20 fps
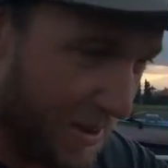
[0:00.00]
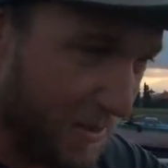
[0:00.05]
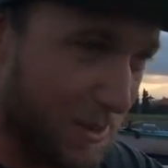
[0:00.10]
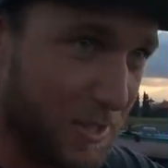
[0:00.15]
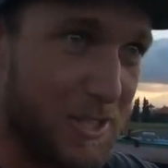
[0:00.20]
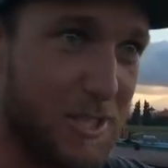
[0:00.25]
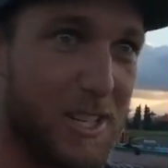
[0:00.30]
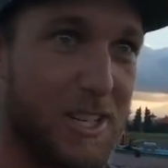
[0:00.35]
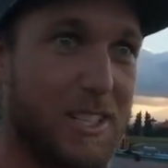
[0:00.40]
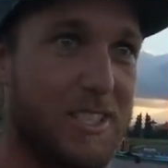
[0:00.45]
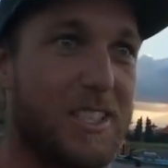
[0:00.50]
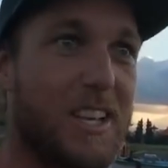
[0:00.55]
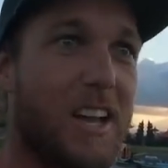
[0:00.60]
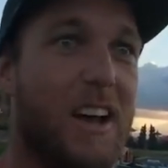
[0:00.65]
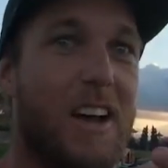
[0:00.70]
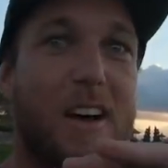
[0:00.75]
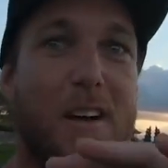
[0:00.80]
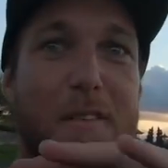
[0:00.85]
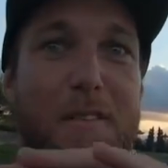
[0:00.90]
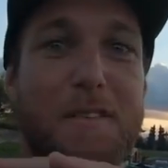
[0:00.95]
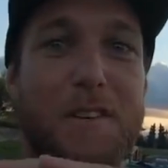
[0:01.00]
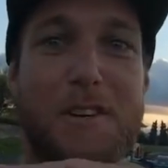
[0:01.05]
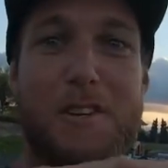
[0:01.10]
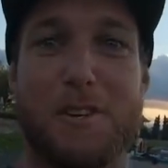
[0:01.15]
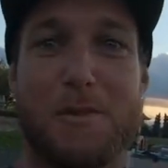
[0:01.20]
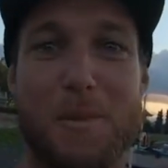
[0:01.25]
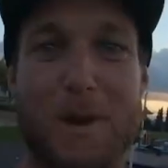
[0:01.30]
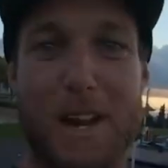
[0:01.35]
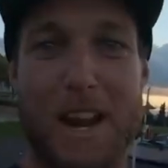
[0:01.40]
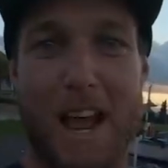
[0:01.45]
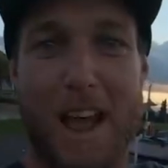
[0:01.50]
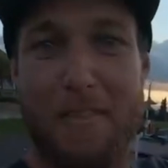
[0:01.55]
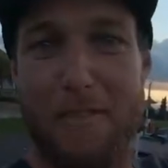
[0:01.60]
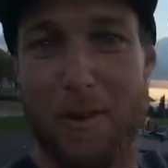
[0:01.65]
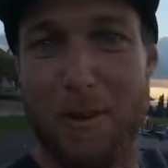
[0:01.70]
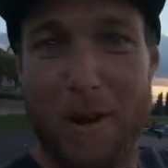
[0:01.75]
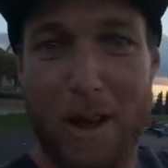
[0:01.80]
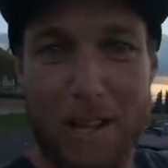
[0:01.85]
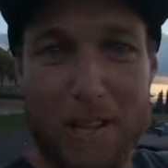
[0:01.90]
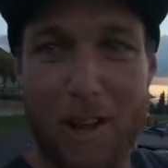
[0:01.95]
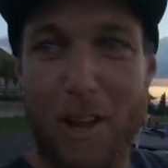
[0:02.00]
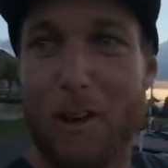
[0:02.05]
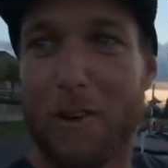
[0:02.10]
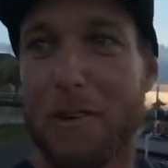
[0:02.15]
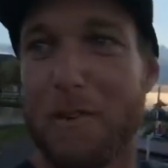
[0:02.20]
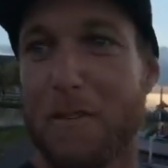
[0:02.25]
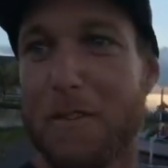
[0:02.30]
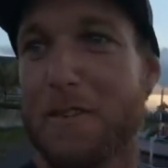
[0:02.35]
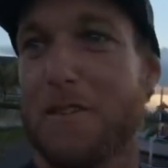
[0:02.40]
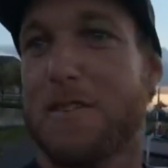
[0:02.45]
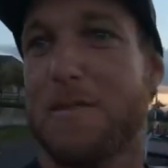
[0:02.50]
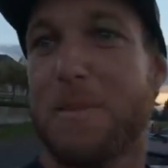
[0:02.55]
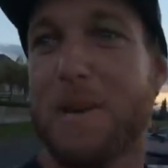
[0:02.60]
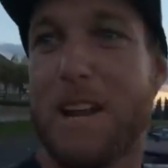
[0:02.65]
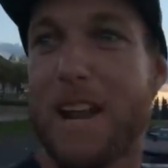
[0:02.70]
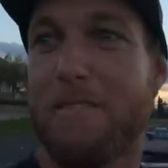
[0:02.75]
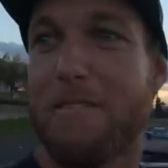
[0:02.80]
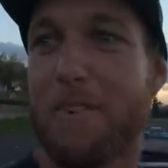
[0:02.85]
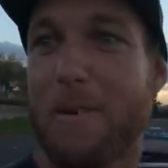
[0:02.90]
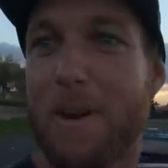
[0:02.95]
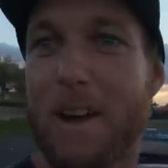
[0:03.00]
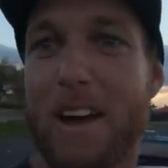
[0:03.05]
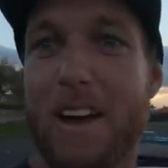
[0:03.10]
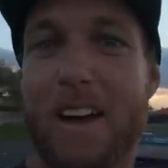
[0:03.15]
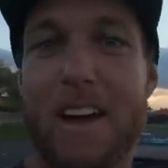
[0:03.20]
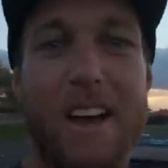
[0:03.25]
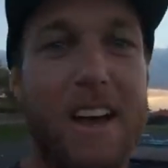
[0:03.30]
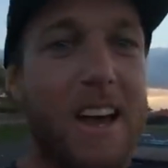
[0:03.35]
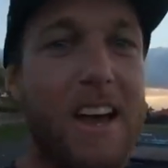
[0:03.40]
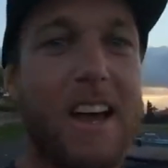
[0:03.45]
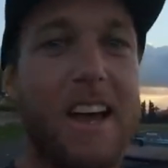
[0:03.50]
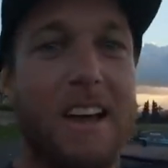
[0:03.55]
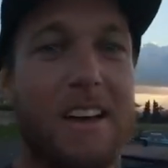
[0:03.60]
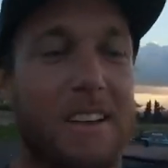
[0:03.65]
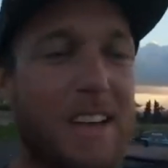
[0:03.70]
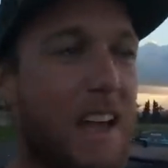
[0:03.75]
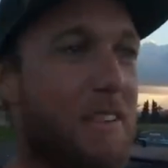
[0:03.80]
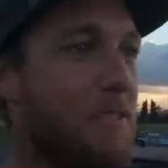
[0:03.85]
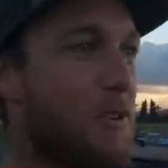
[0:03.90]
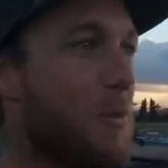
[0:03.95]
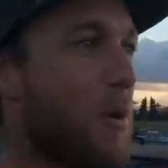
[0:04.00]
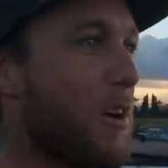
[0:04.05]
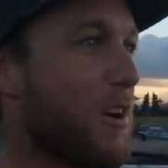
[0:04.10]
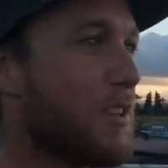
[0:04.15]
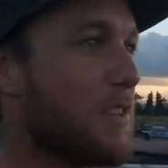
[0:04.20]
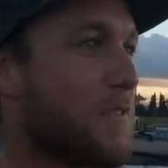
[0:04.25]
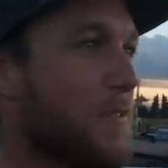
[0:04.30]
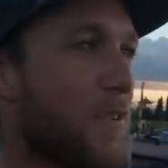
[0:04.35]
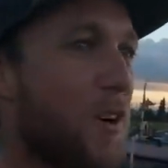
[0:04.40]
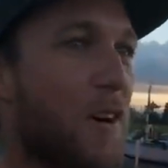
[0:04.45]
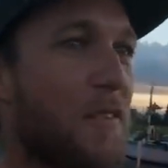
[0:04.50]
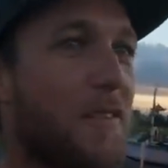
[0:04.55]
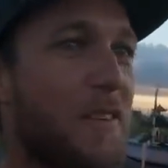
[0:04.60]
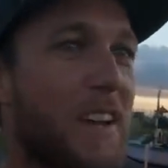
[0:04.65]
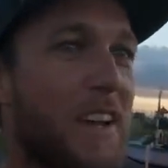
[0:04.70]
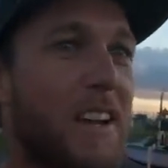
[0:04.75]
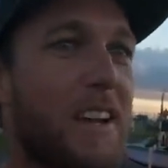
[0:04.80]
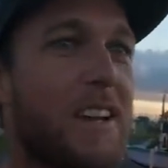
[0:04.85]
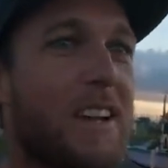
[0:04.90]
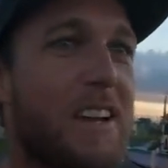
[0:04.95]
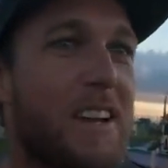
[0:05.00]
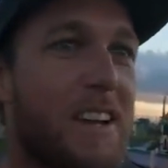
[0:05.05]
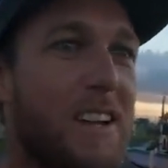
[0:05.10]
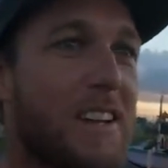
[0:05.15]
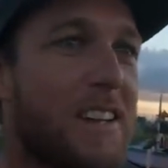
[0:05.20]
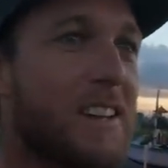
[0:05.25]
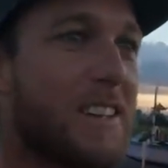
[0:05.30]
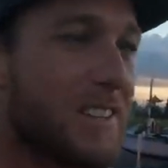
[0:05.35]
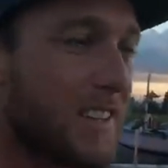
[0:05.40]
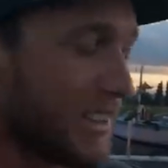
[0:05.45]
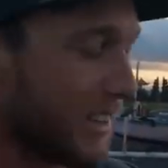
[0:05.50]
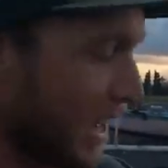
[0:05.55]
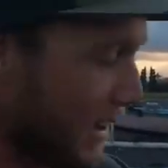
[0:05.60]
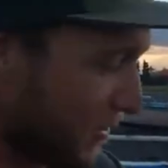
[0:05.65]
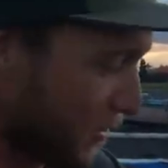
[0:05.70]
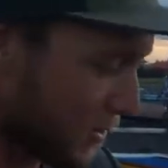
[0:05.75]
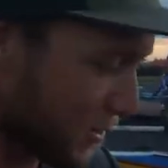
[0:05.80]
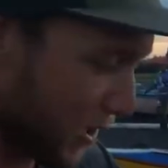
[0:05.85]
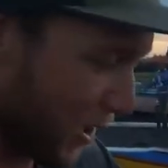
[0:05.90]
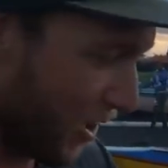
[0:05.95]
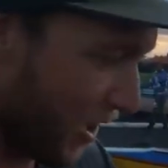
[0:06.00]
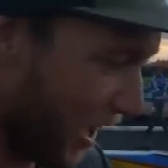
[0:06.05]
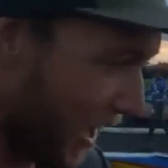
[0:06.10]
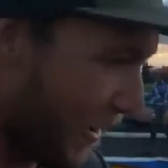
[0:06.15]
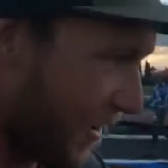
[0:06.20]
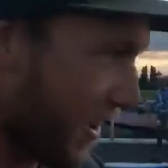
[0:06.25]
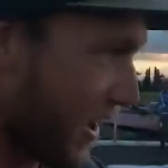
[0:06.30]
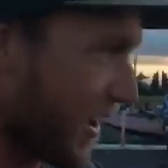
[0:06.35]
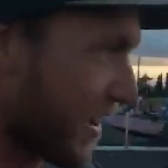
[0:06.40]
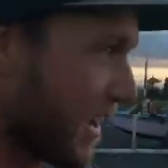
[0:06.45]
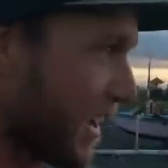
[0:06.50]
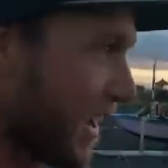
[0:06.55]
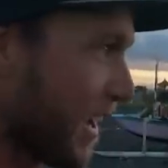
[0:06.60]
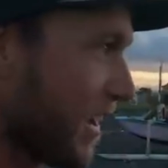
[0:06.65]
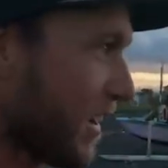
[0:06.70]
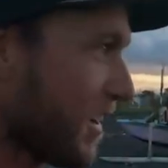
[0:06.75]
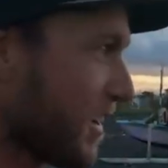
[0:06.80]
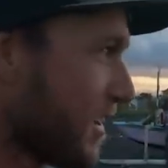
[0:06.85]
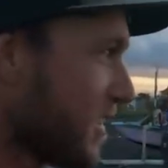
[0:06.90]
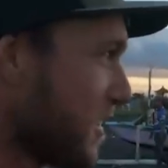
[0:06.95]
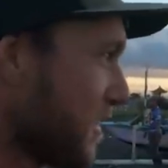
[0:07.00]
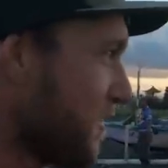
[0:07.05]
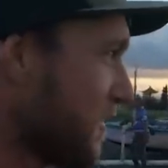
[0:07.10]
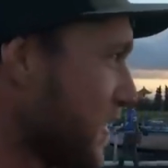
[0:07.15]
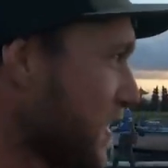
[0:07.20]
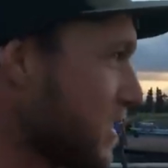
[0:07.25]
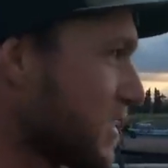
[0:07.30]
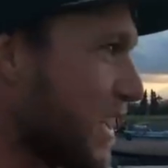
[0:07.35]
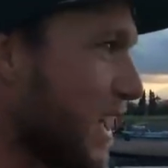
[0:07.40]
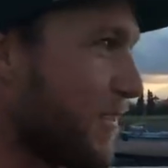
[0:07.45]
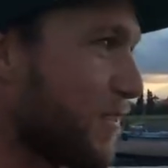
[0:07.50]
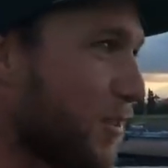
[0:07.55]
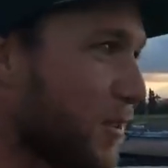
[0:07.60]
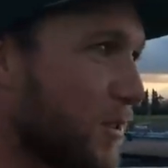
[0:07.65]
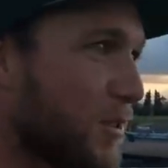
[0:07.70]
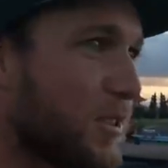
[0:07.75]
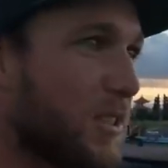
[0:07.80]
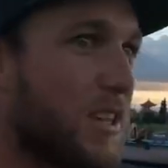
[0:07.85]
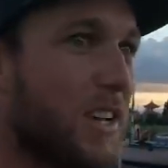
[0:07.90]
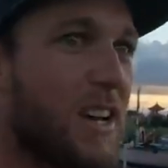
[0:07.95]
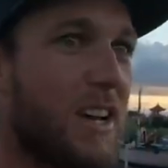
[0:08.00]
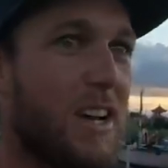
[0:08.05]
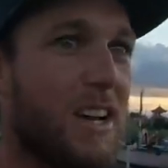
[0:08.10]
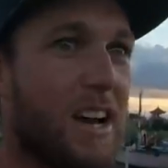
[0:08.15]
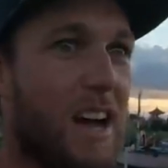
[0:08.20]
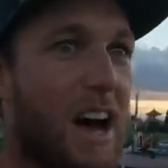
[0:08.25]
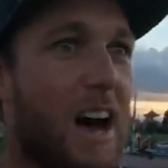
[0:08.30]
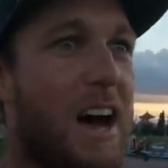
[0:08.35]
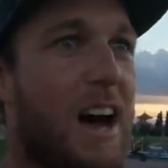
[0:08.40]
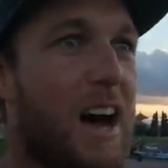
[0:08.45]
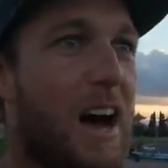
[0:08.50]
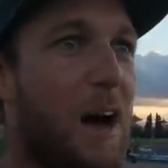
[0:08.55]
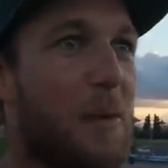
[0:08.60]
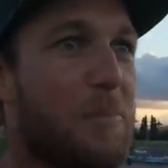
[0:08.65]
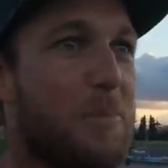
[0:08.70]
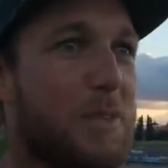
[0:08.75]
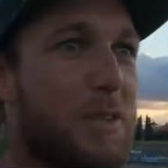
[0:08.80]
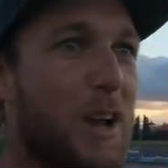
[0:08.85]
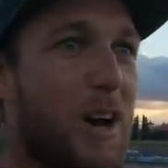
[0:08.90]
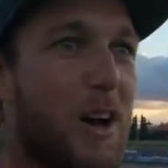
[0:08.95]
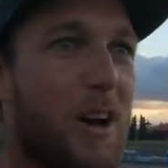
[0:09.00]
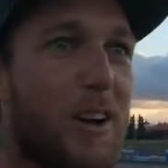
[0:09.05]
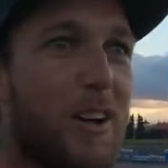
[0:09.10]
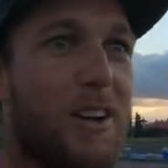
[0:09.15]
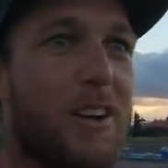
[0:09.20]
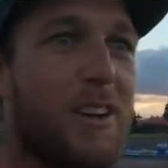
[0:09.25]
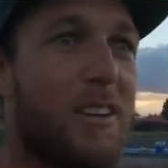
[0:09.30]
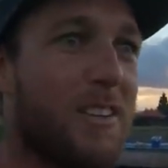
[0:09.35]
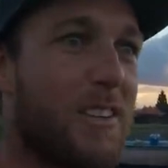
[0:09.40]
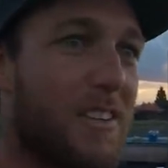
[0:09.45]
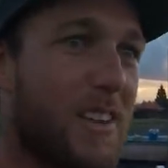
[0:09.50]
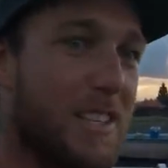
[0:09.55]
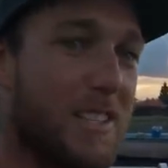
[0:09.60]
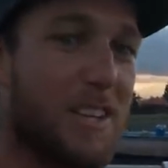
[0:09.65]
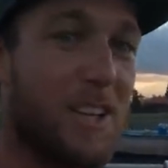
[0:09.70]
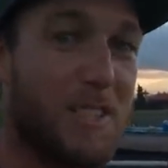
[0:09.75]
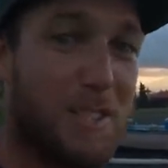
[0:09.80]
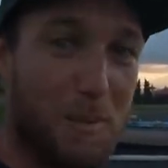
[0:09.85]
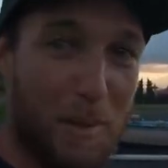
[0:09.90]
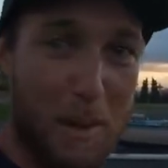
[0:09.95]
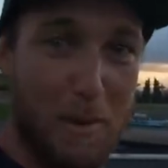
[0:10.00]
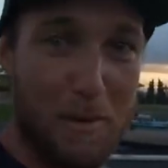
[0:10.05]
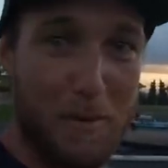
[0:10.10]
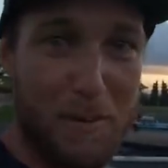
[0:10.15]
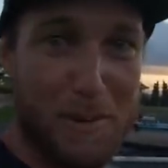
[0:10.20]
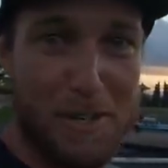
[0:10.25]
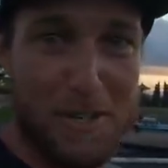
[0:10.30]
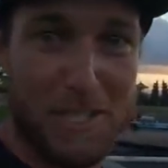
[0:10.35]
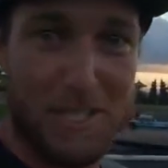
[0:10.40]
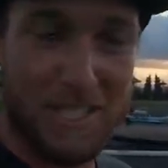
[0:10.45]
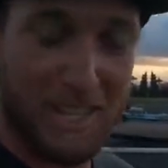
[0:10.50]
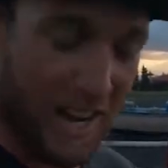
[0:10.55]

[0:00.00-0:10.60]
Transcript: there was just fishermen everywhere, local fishermen everywhere. Everybody's frothing. The levels are high right now. The fizz levels are up. So there's lots of people fishing